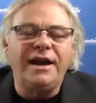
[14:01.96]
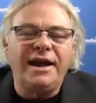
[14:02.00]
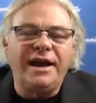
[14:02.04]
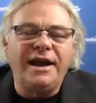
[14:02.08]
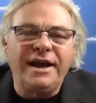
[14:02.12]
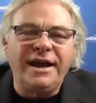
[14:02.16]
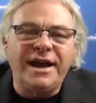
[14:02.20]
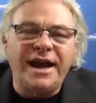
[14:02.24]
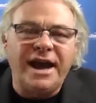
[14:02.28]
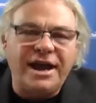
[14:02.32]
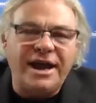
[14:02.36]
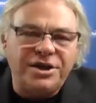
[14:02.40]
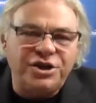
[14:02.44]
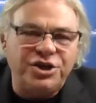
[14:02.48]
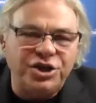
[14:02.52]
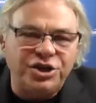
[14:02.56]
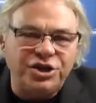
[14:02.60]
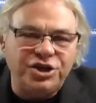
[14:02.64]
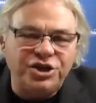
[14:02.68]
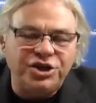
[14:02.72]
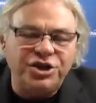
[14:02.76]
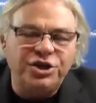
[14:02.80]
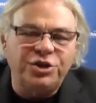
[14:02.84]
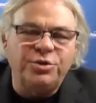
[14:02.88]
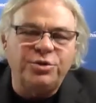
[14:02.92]

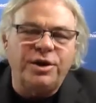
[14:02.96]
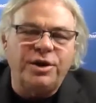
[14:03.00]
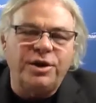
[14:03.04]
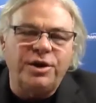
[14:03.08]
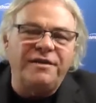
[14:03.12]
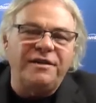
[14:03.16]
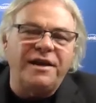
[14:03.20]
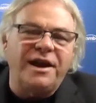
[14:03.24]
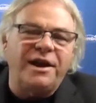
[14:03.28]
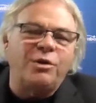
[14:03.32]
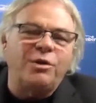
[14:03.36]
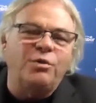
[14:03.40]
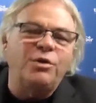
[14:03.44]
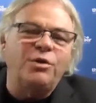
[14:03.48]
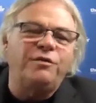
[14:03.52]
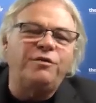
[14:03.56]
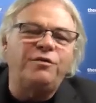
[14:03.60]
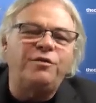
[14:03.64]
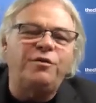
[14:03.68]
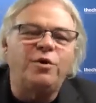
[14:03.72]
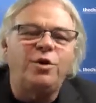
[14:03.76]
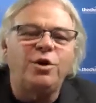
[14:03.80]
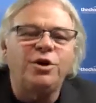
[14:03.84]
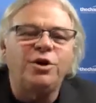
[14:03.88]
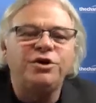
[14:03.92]
catches you, and then it would
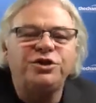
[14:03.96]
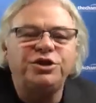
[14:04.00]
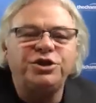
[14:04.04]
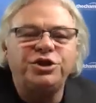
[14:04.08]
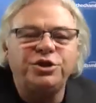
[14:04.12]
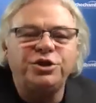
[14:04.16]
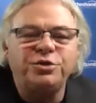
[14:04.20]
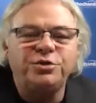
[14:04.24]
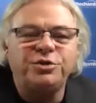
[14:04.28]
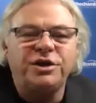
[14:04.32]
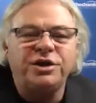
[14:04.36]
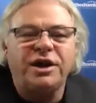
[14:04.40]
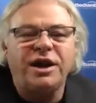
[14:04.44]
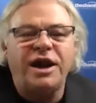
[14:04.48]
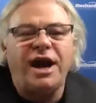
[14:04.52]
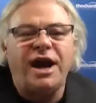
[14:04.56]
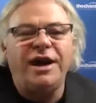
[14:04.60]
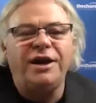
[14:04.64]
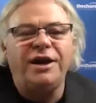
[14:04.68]
force you to kind